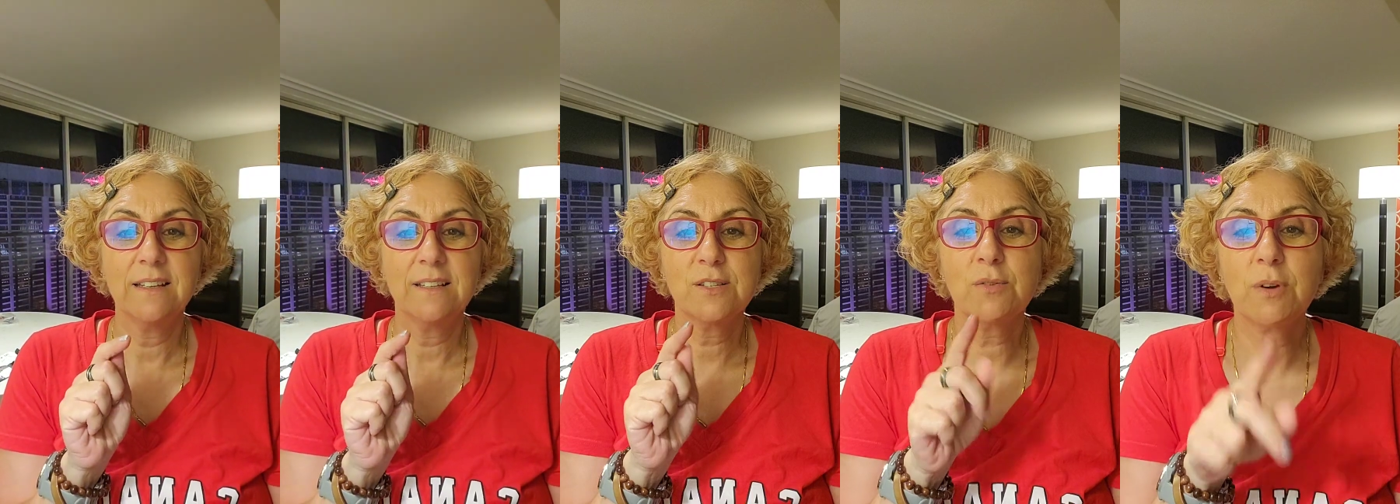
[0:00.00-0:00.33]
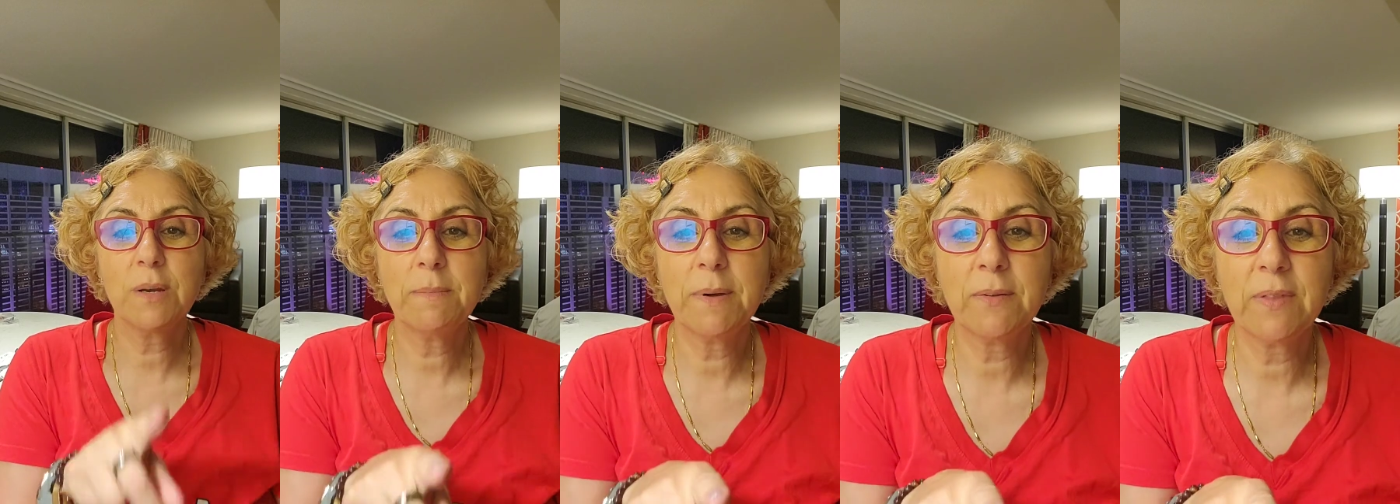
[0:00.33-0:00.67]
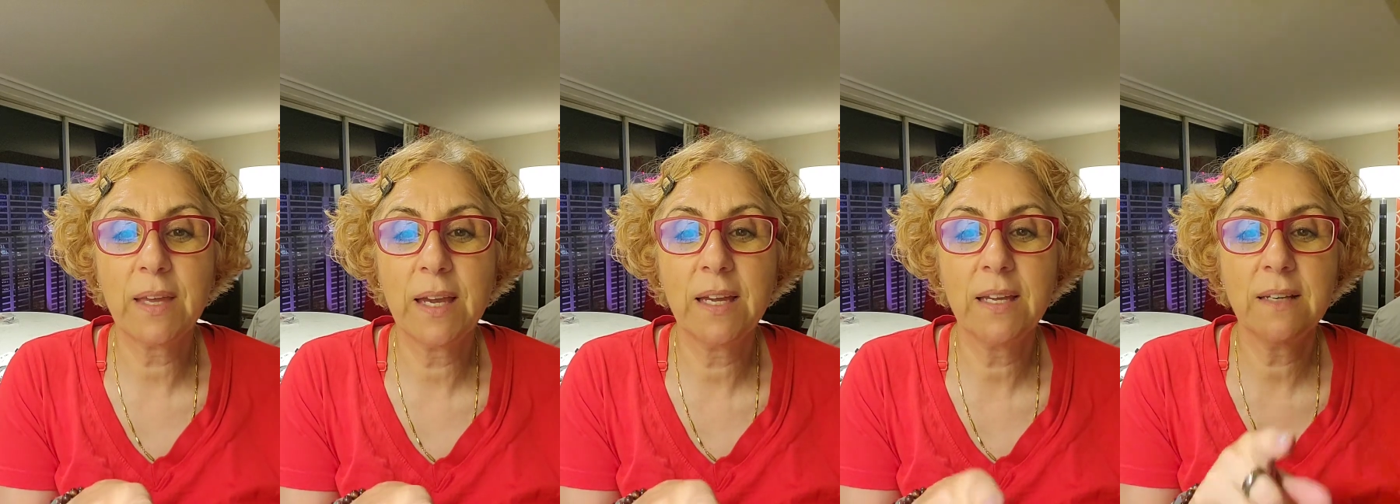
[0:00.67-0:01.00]
Sorry about
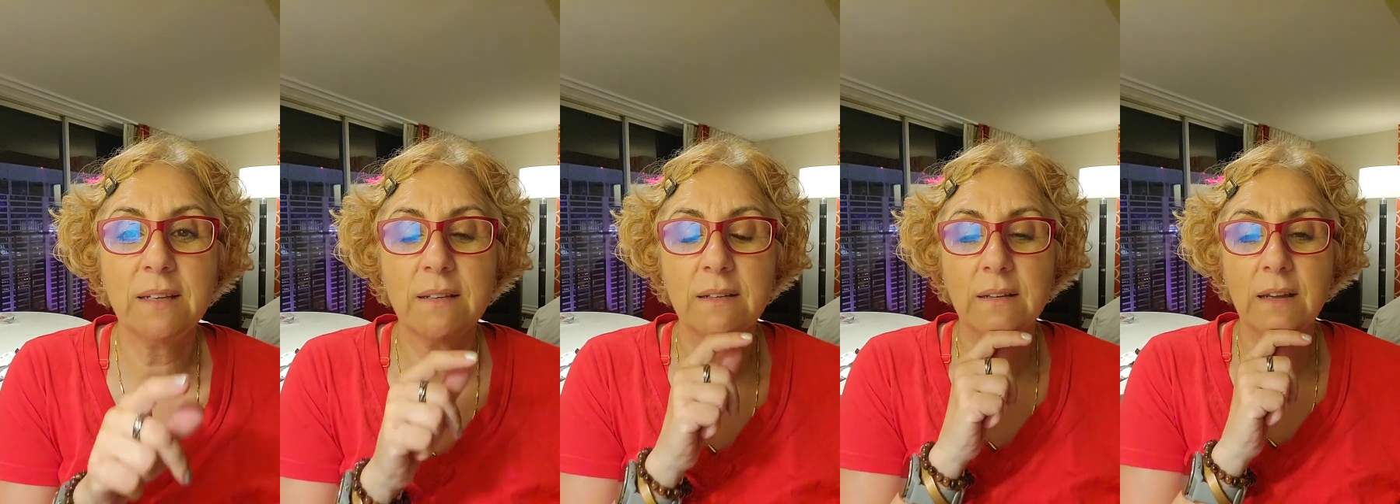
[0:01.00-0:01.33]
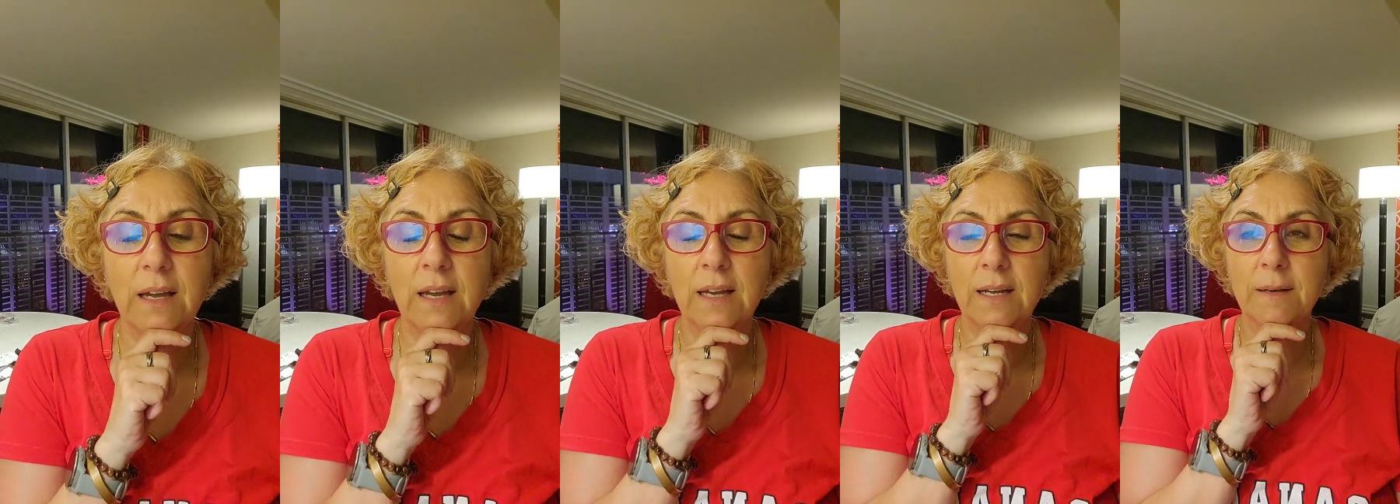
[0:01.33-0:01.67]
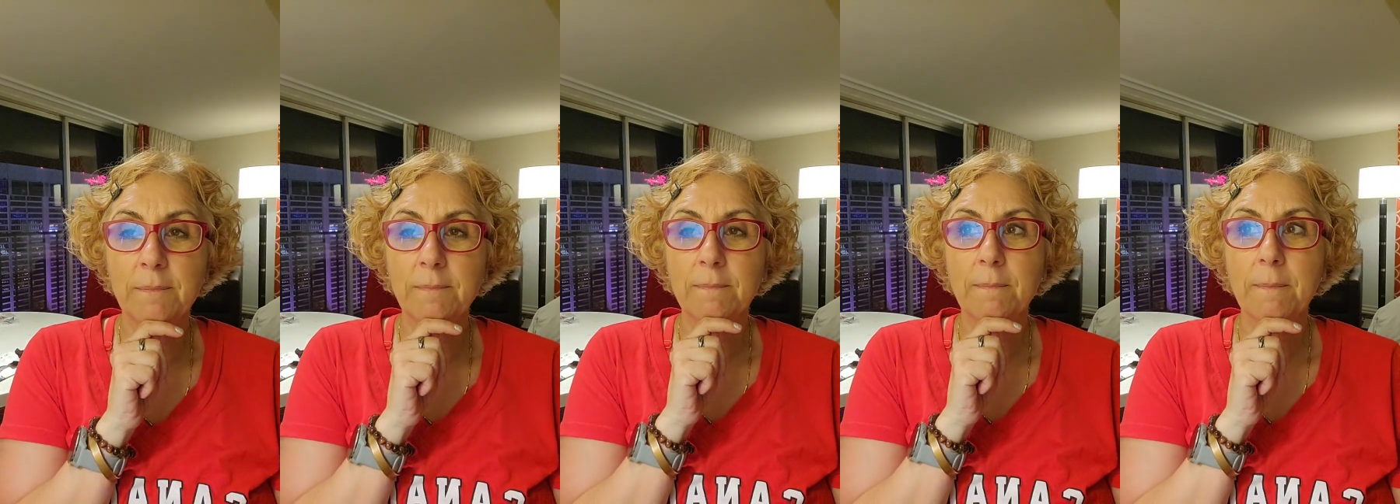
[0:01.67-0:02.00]
that.
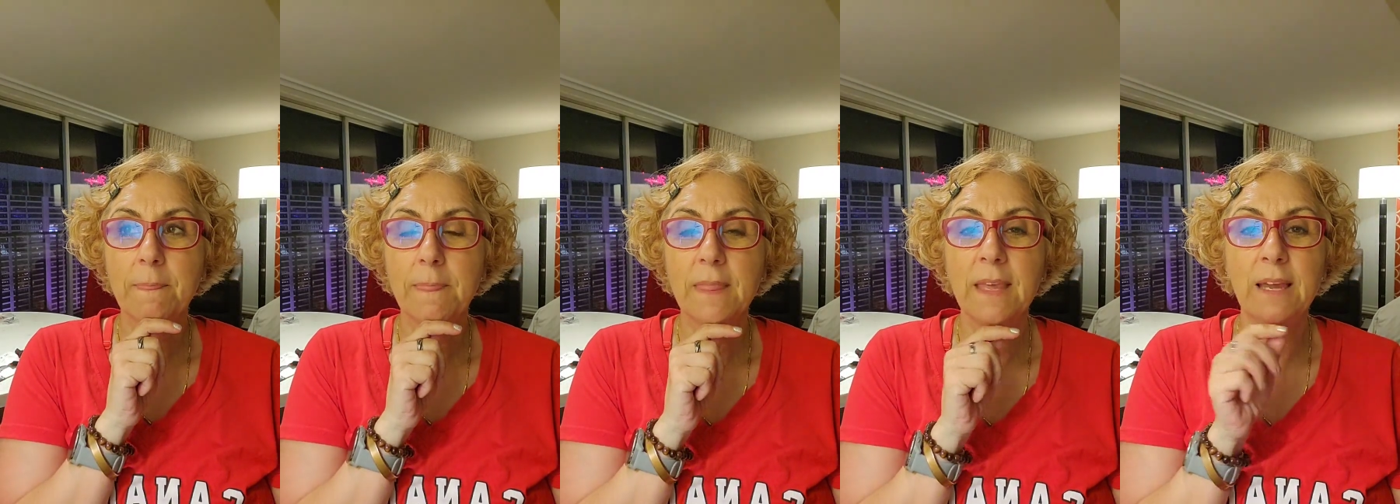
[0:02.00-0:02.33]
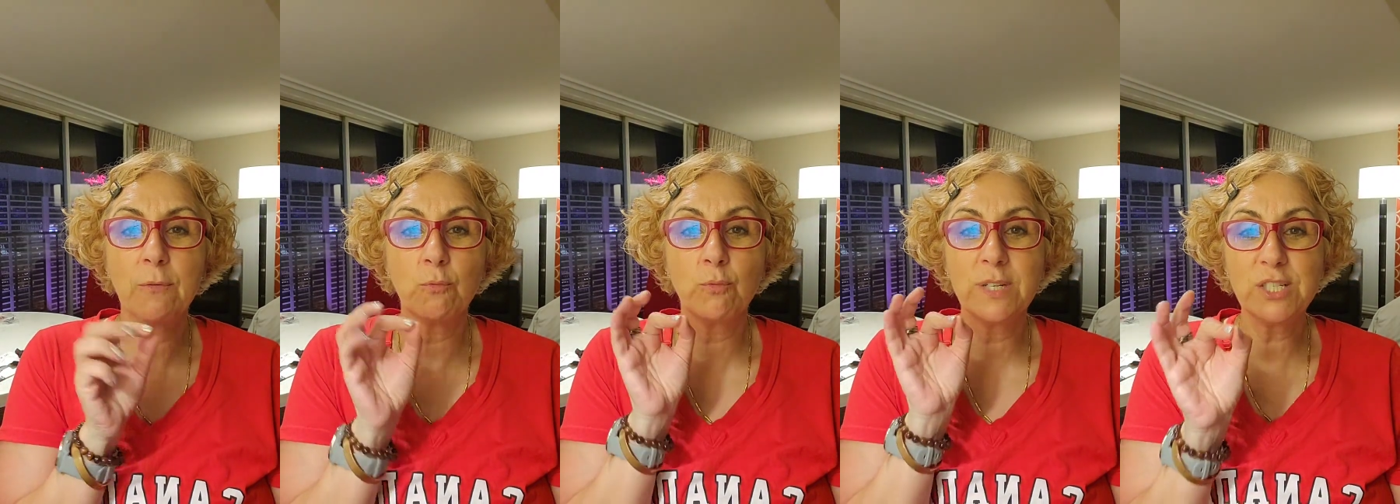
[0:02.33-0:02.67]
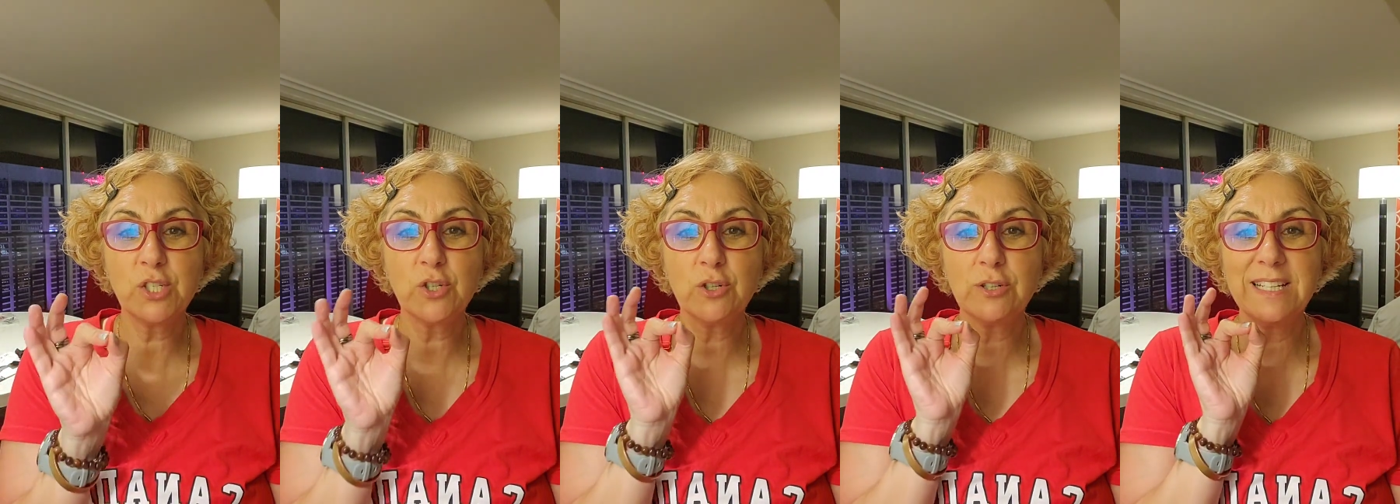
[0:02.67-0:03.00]
Um, yeah,
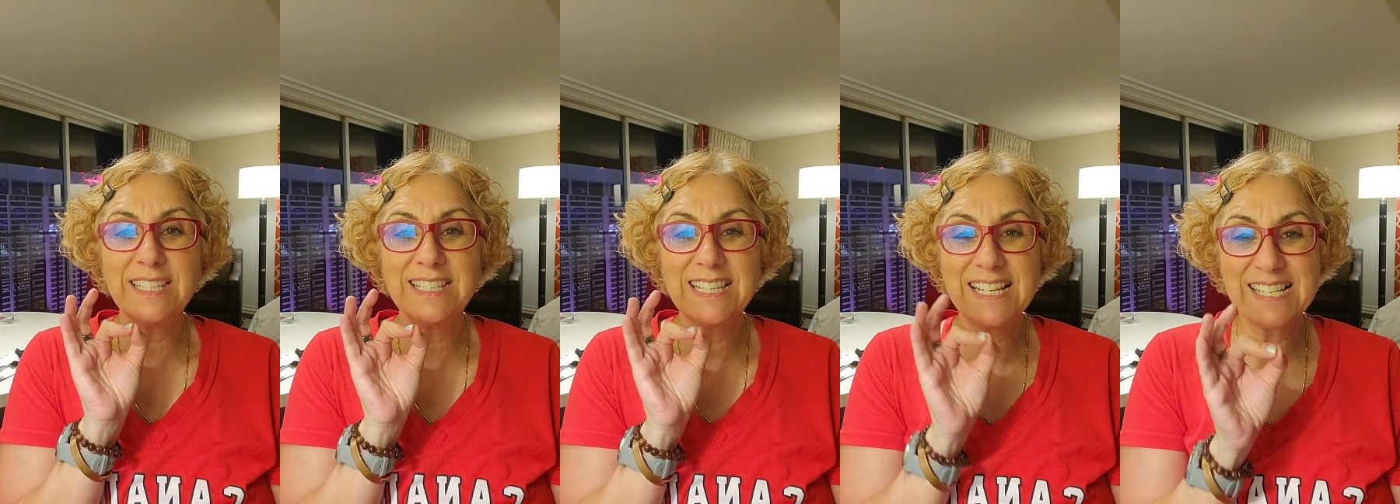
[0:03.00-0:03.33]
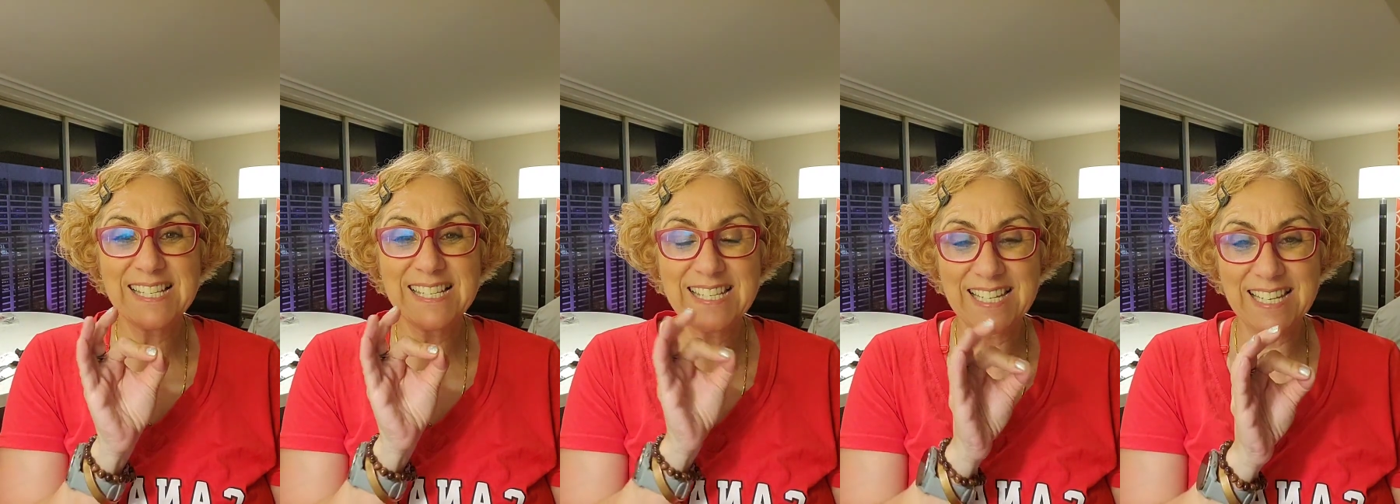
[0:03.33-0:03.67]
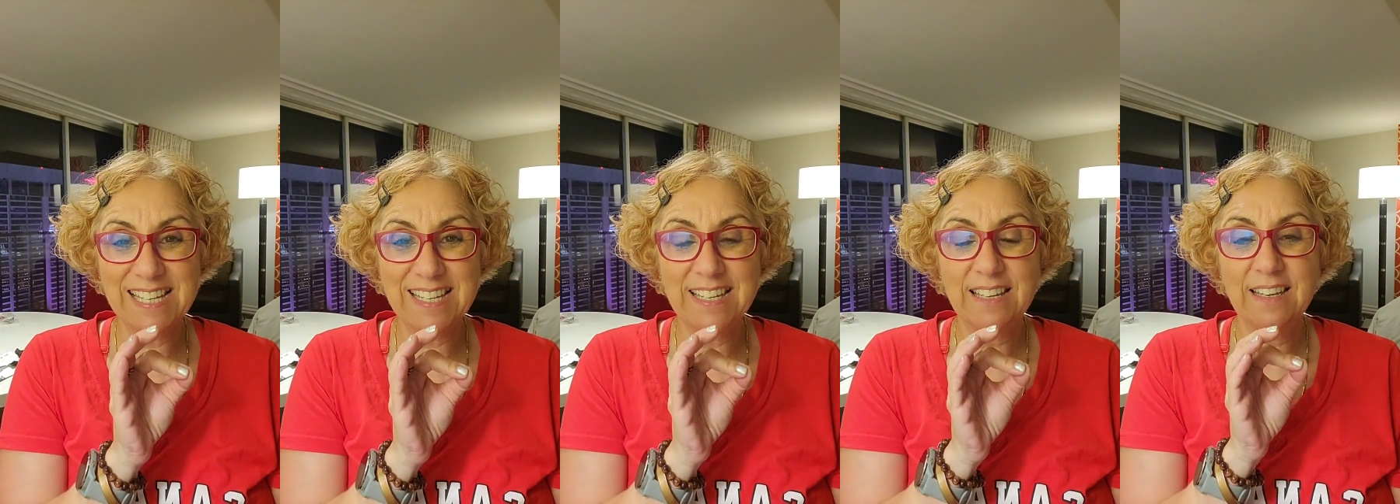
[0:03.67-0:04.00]
Richard
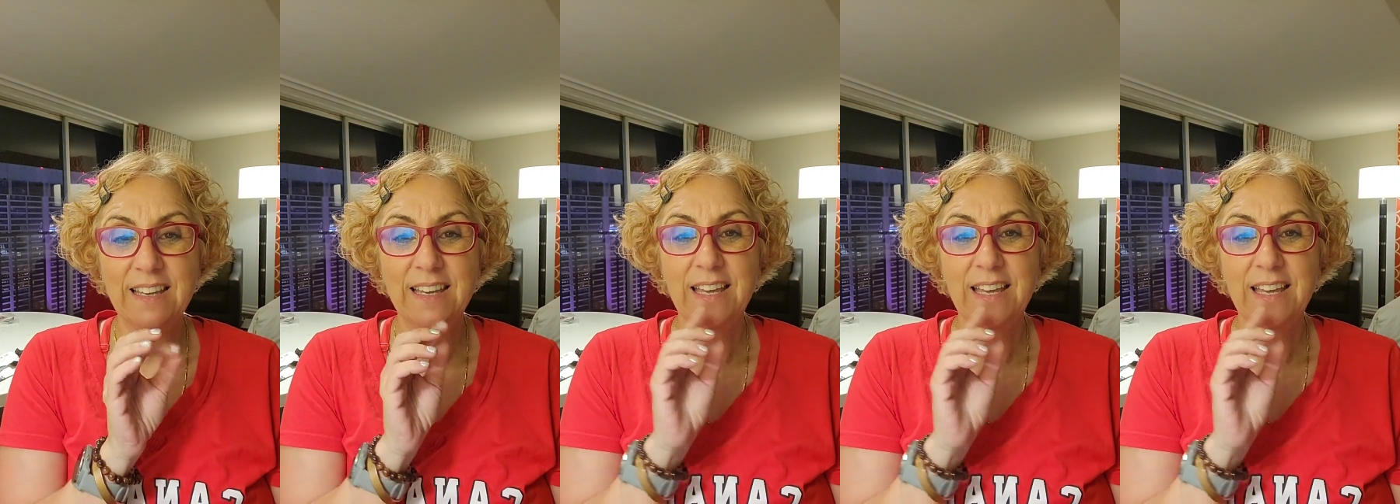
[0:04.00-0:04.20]
Lustig.